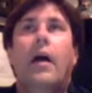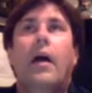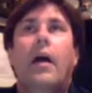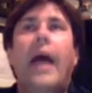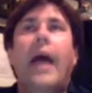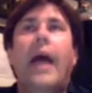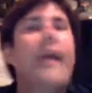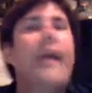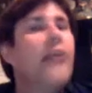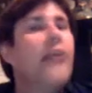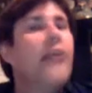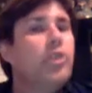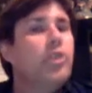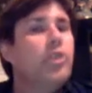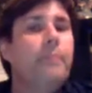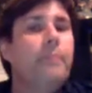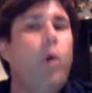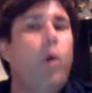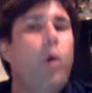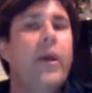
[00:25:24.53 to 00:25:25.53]
I got to
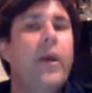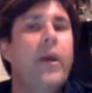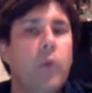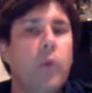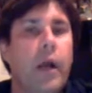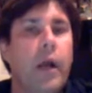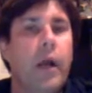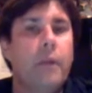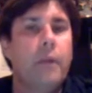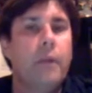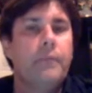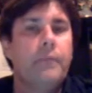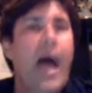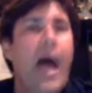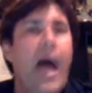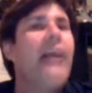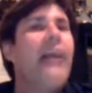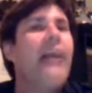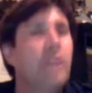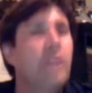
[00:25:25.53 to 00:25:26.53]
the point where
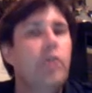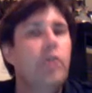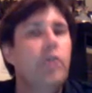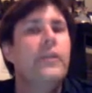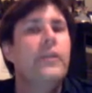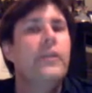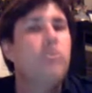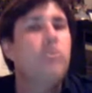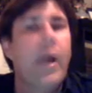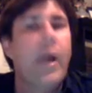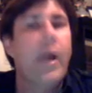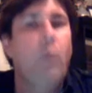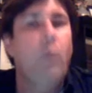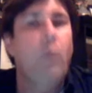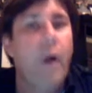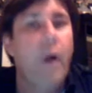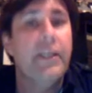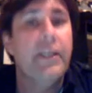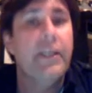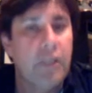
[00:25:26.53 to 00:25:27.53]
I knew that's what I
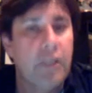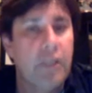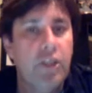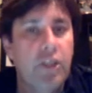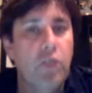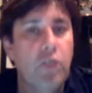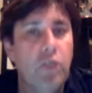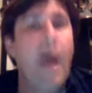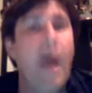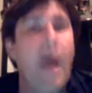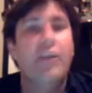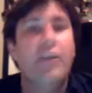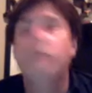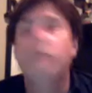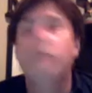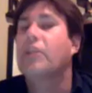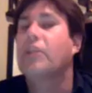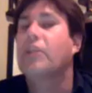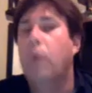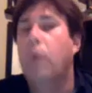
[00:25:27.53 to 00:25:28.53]
wanted to do. I knew
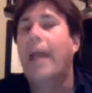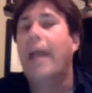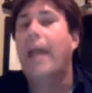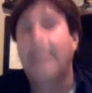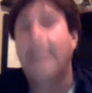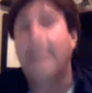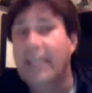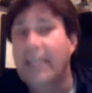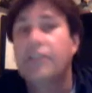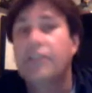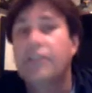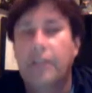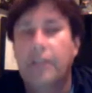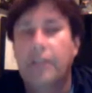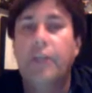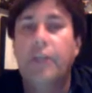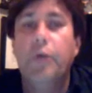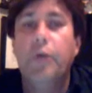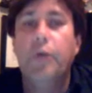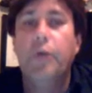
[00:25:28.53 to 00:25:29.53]
that's what I needed to
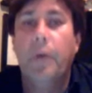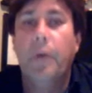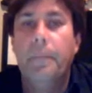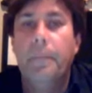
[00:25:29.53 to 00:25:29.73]
do.